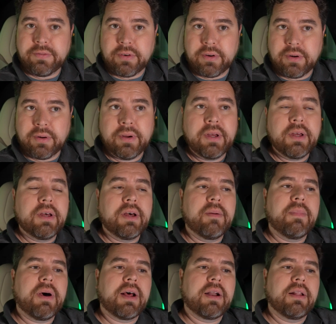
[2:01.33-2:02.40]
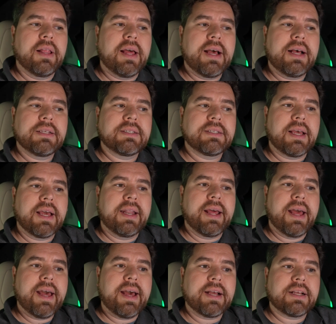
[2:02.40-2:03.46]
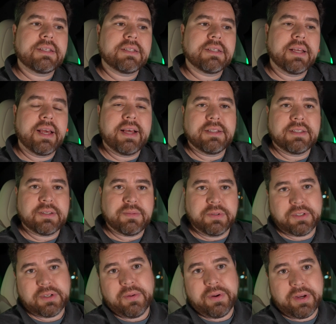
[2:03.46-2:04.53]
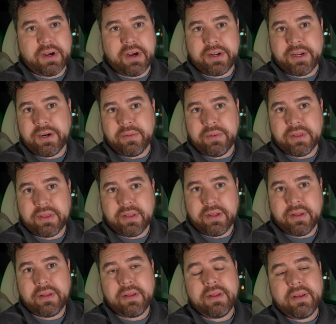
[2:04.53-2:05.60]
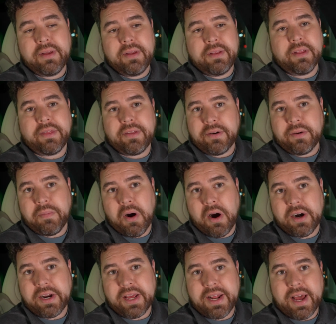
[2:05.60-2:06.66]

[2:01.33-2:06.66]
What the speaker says: for Model S and X, hence what's going on here with the third-party